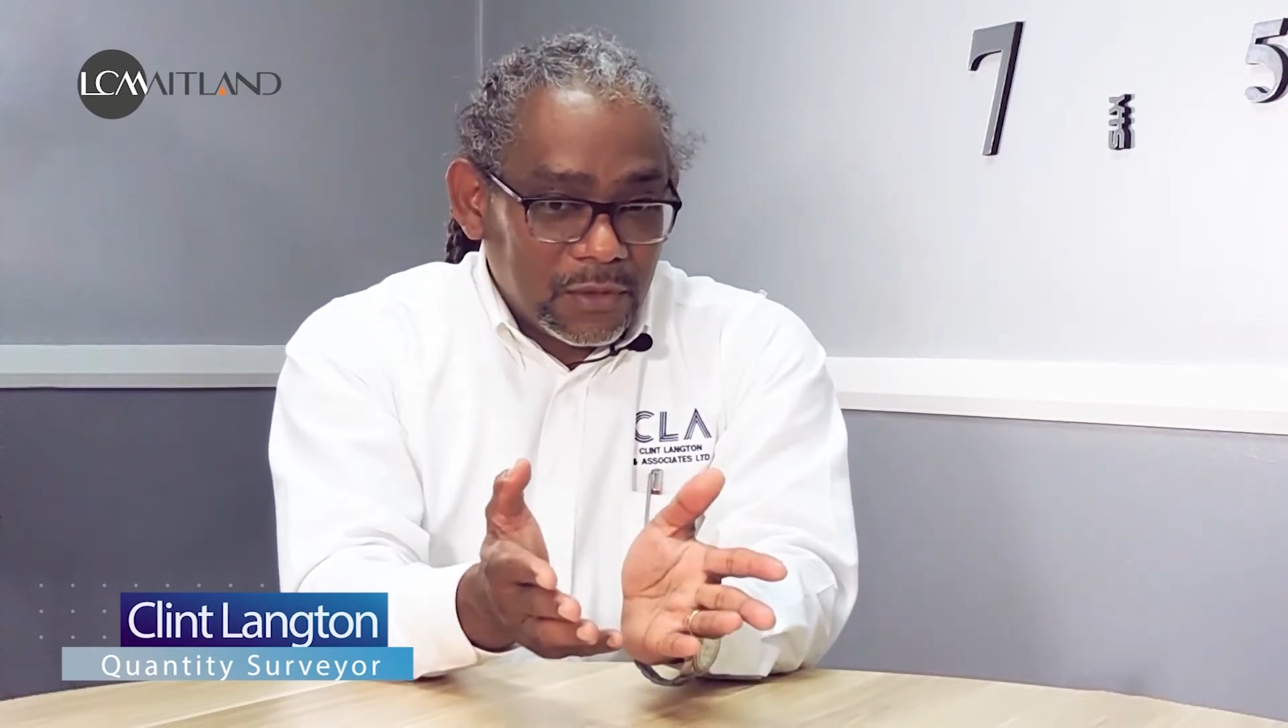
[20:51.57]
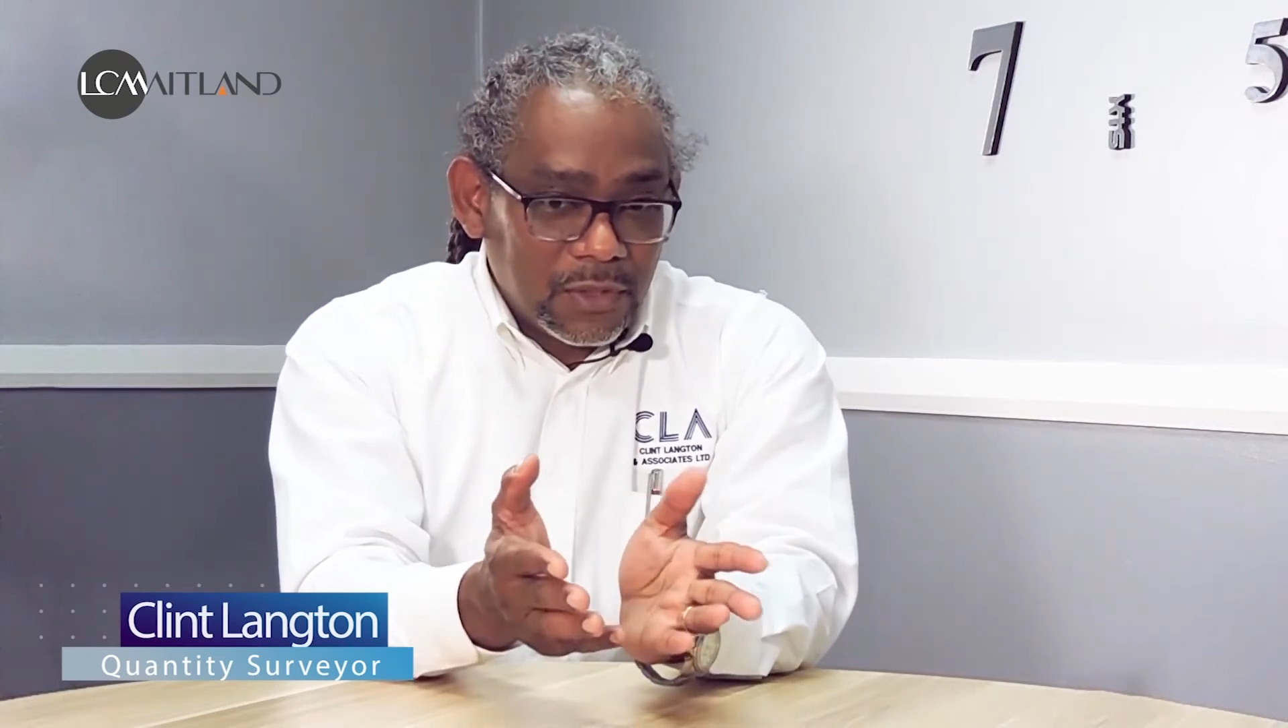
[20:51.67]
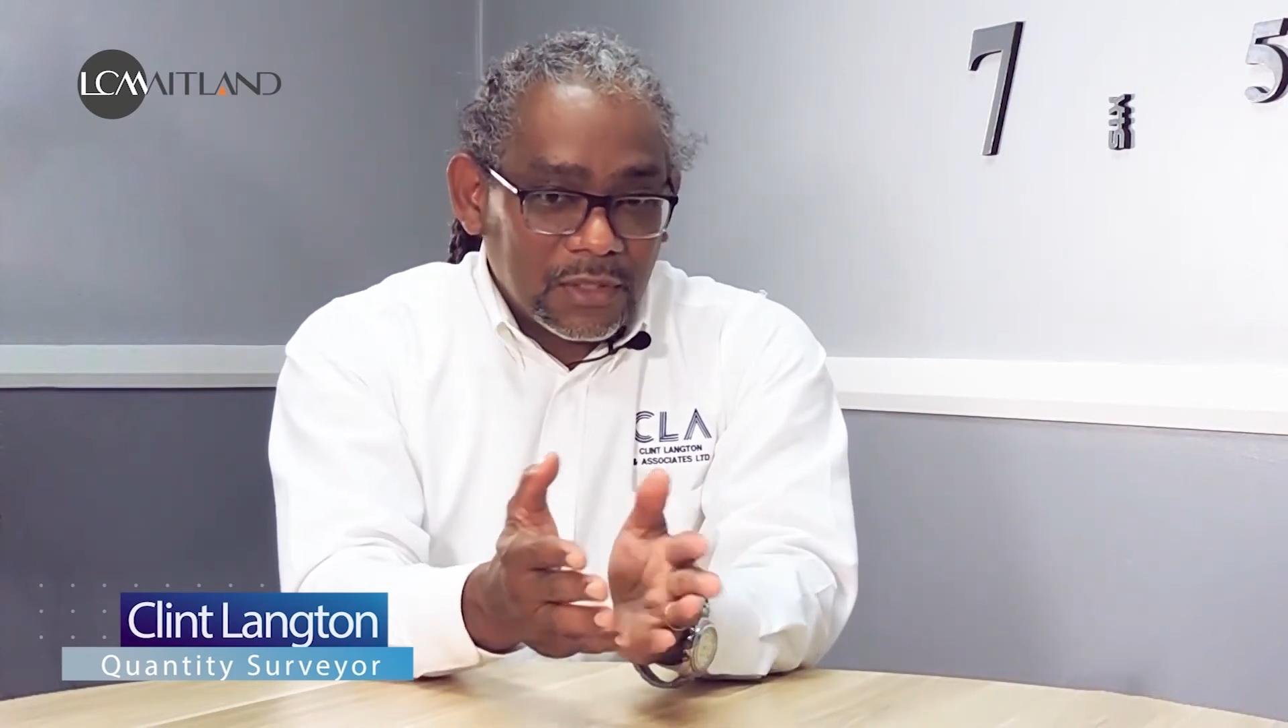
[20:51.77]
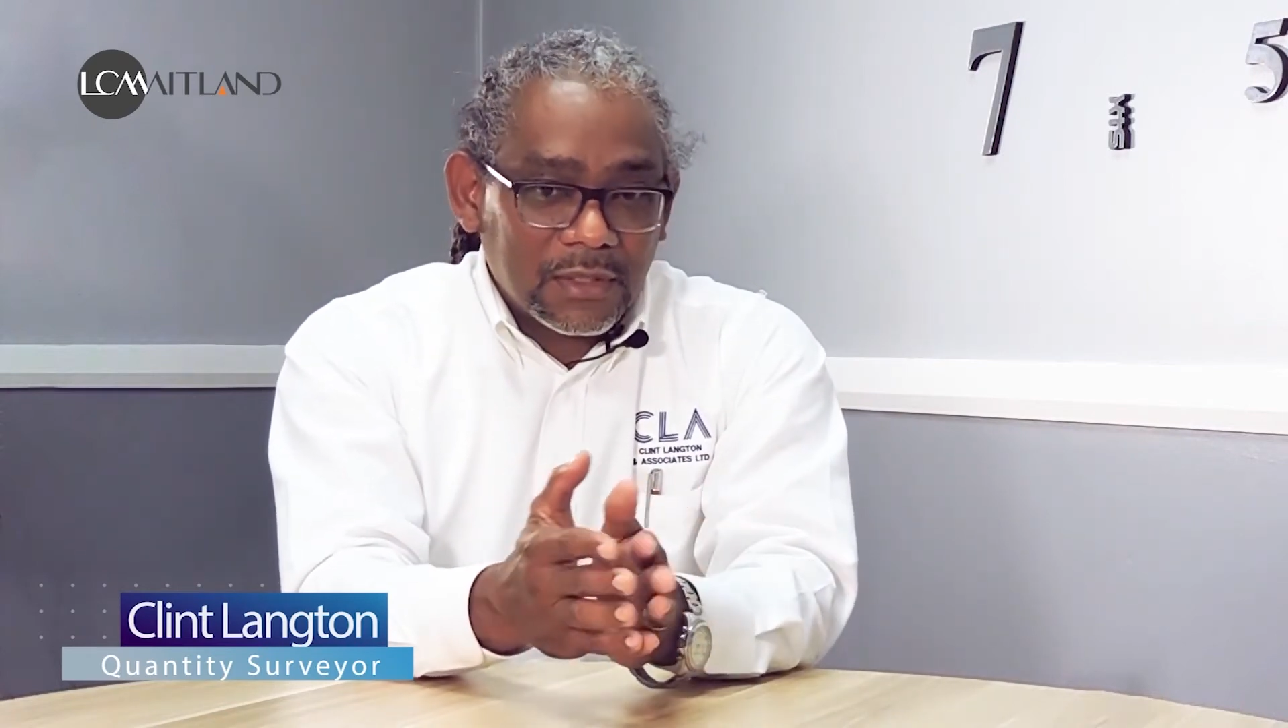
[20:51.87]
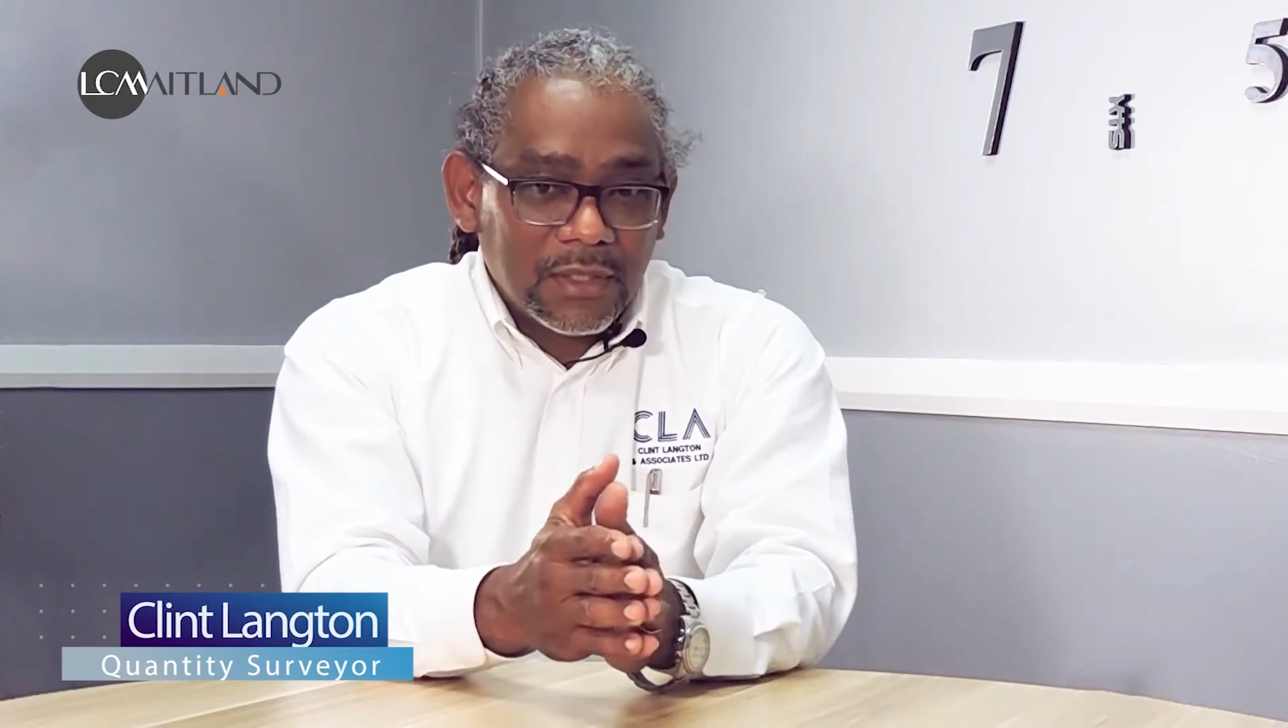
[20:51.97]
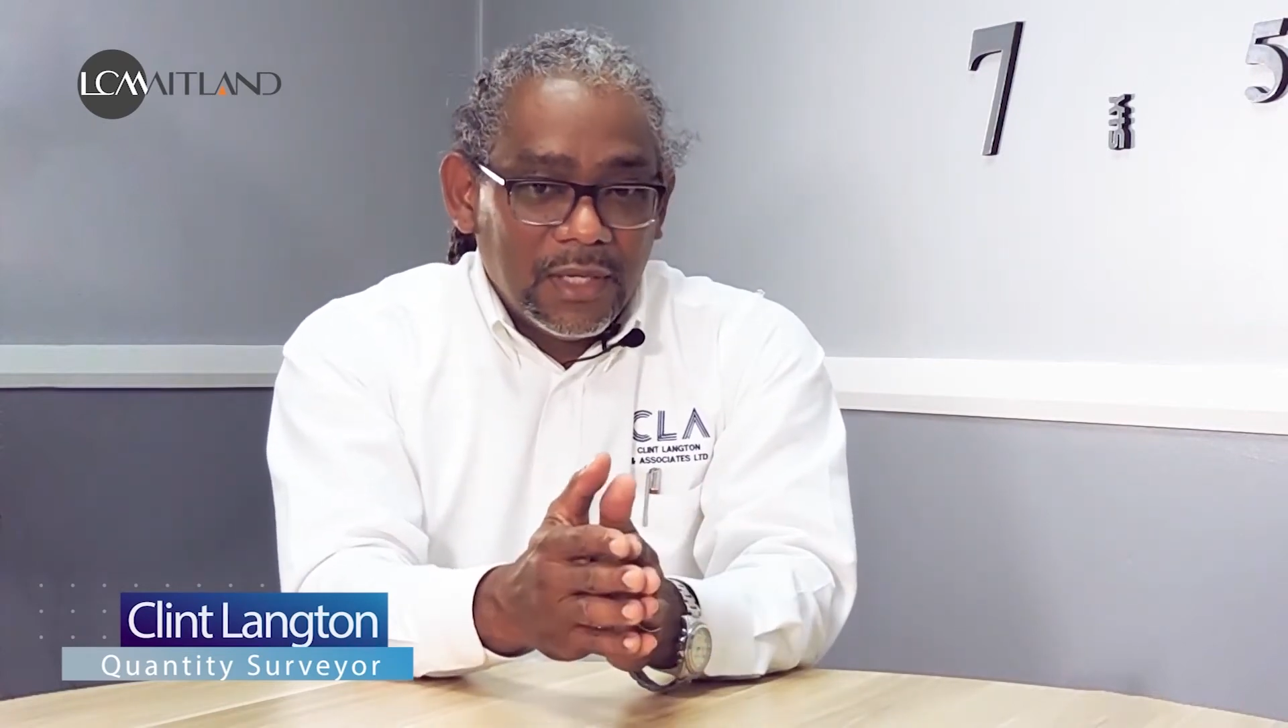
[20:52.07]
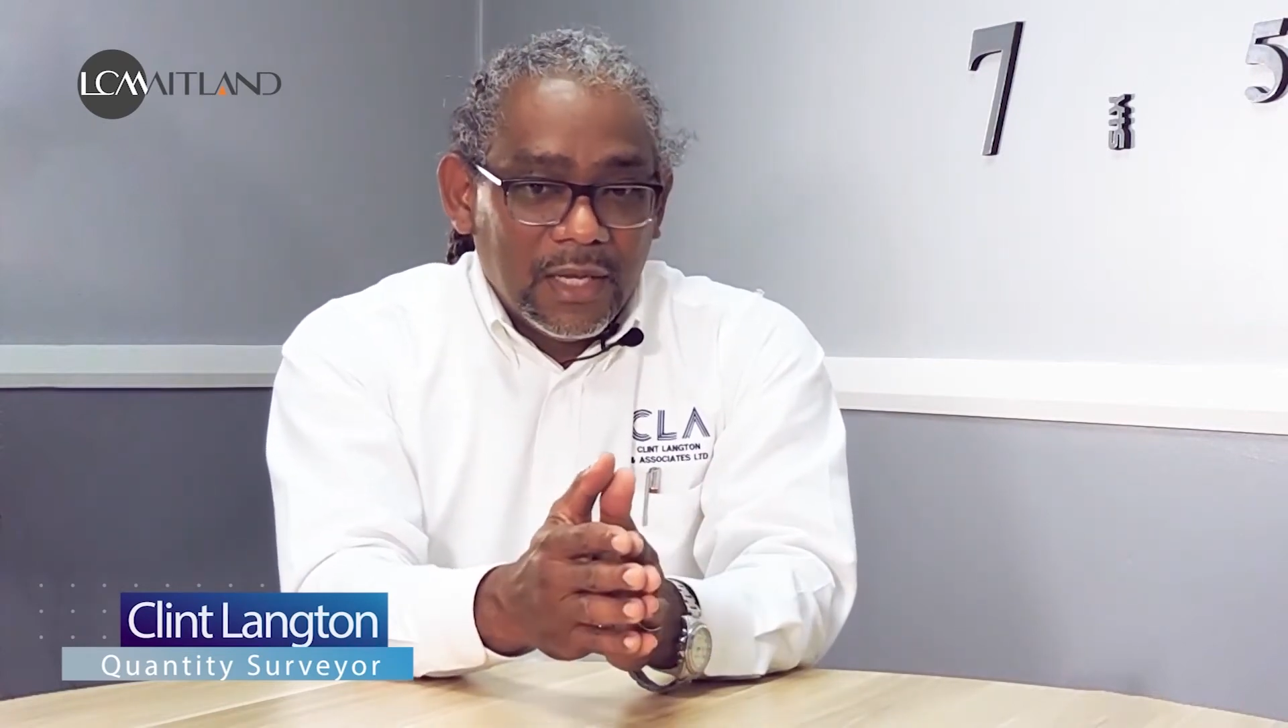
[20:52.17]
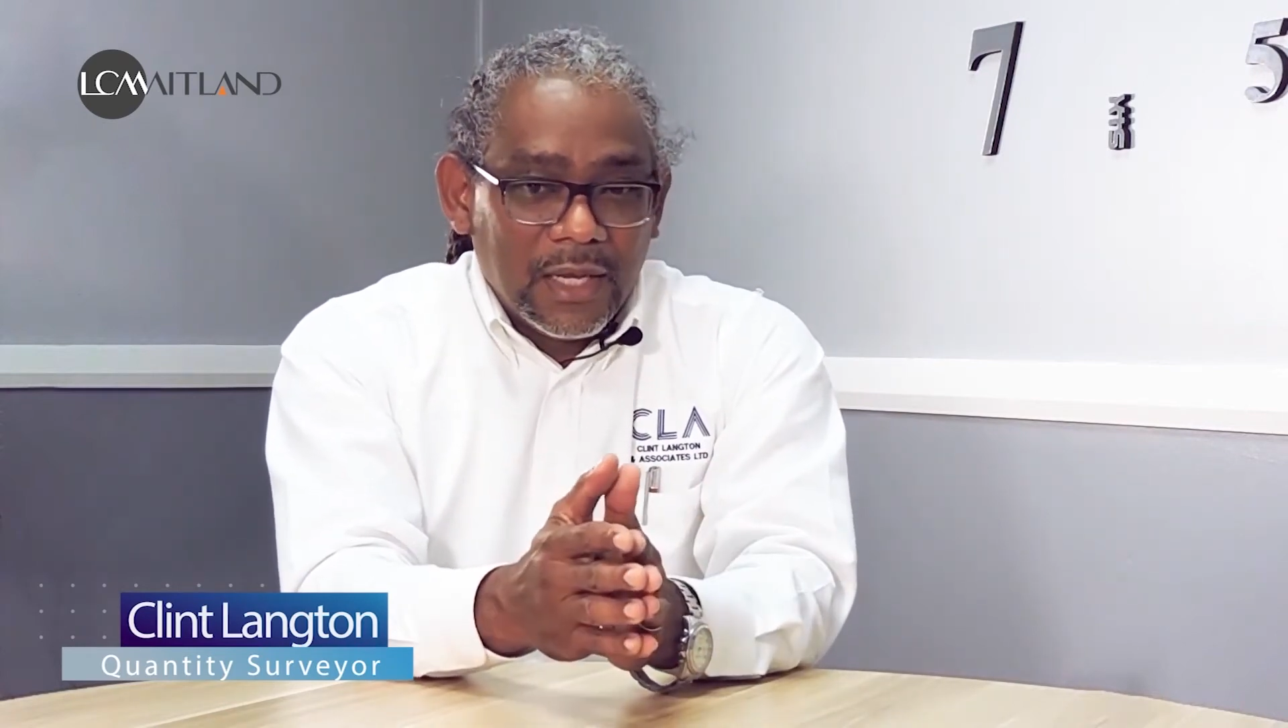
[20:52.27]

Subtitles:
cost,